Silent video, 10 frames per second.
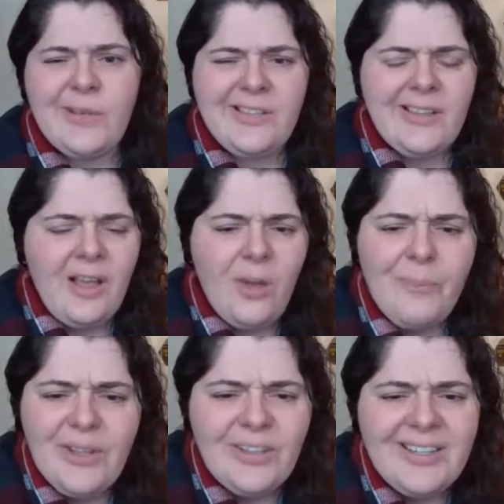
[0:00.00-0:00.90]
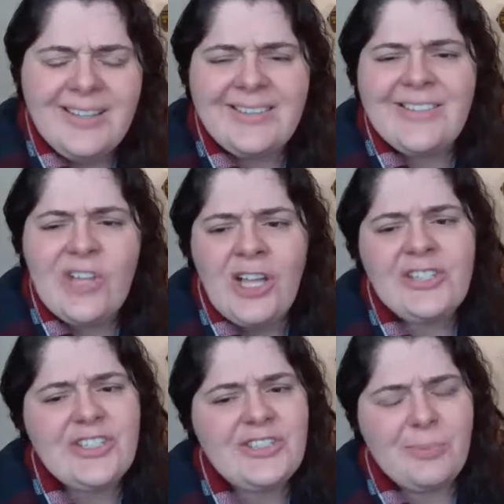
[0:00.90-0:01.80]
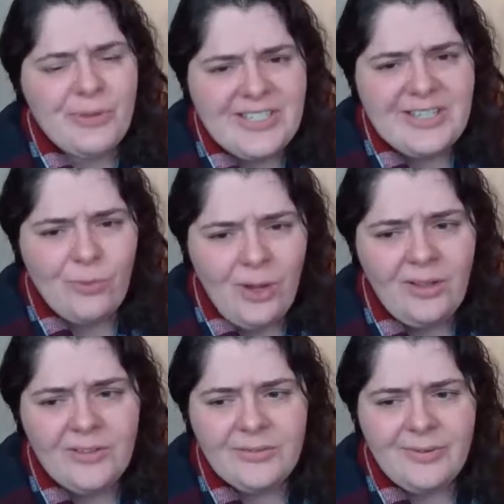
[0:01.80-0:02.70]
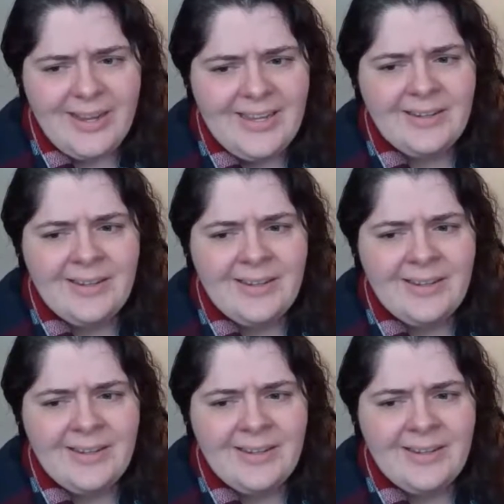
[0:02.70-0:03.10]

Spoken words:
But a building is not just the printed walls, right?